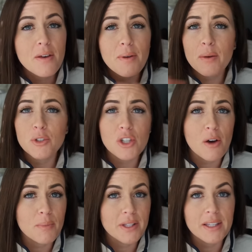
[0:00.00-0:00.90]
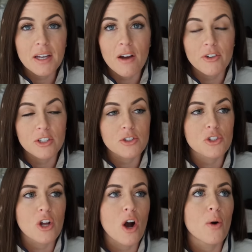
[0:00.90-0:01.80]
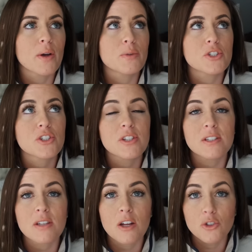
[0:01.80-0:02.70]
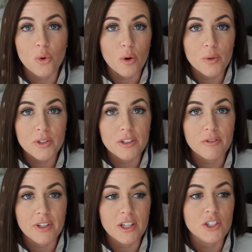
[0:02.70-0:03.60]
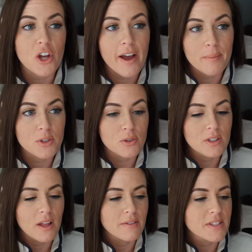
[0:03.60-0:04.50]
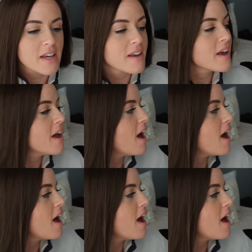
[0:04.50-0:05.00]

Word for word: it was completely covered in snow. It was just this adorable little village. I absolutely loved it.